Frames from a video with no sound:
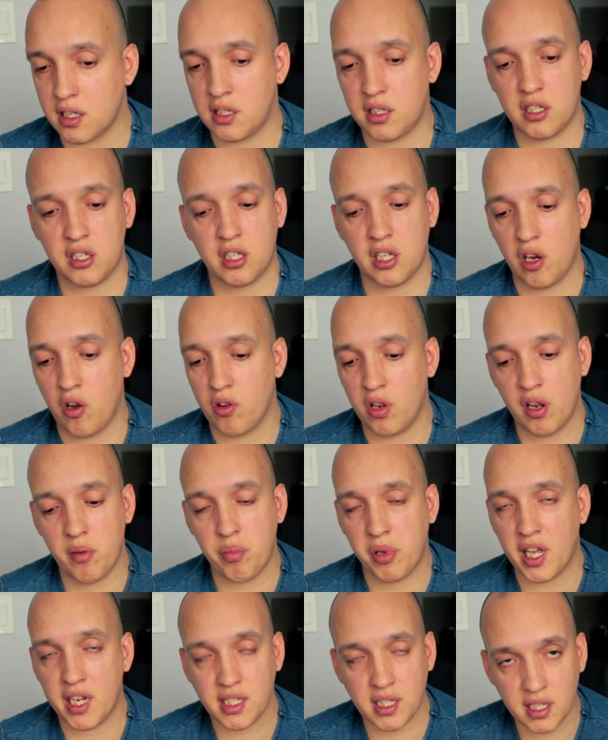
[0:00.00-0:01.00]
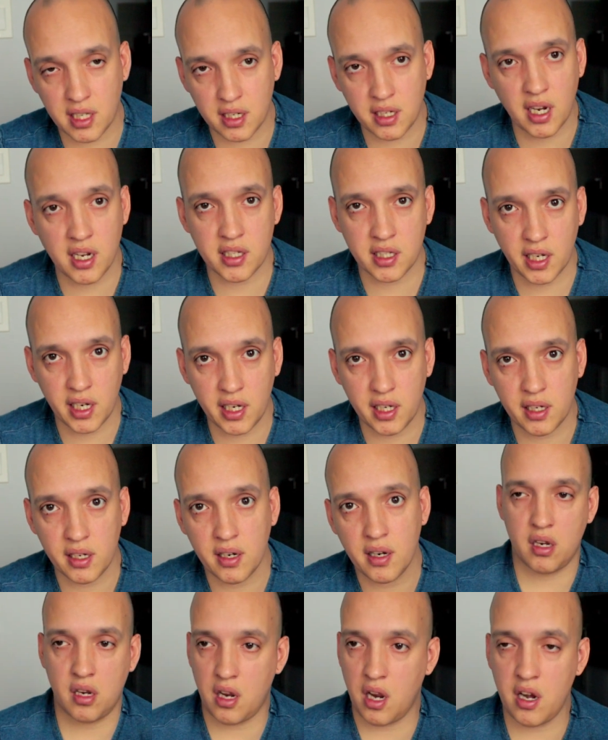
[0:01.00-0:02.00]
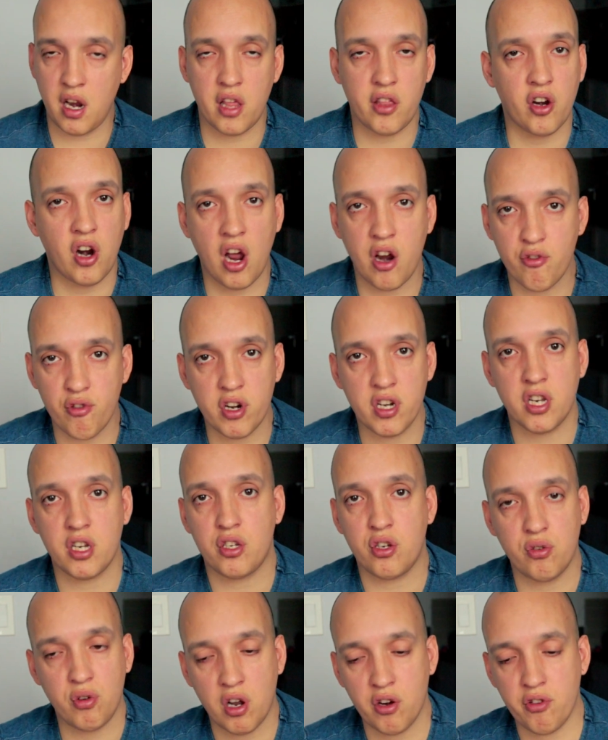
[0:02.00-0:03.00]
because it's the only place that does it, another $100 to